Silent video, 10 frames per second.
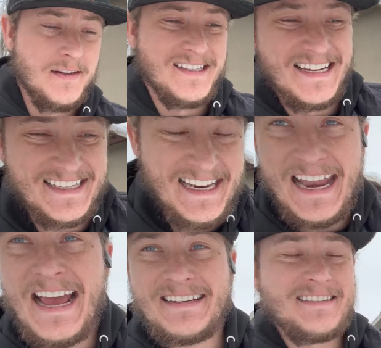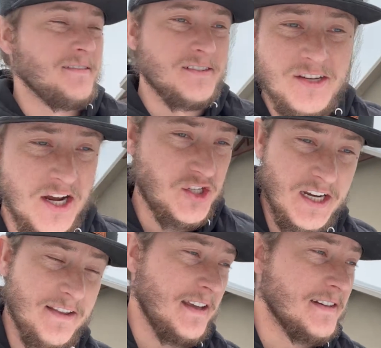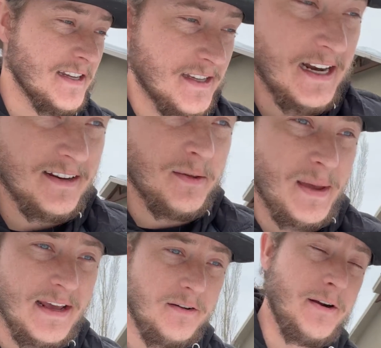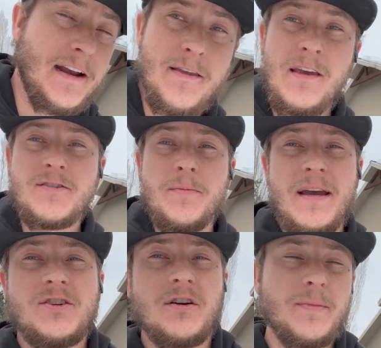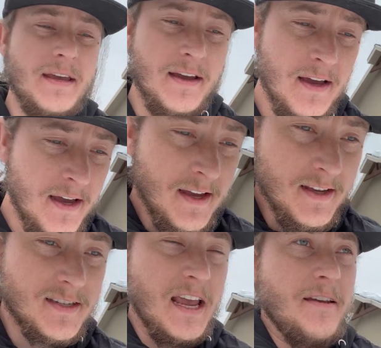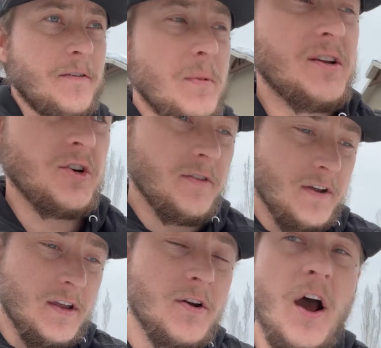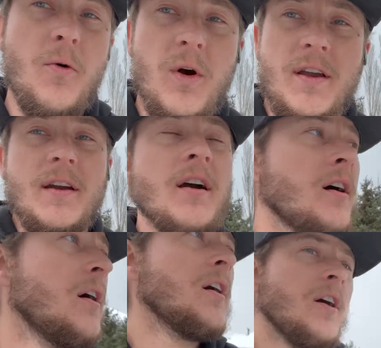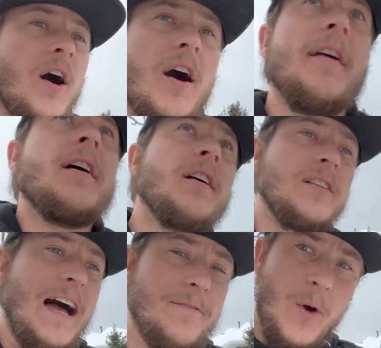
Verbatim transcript: disconnect, touch anything, disconnect the panel or anything. So make sure to be safe and make sure that you're not working on live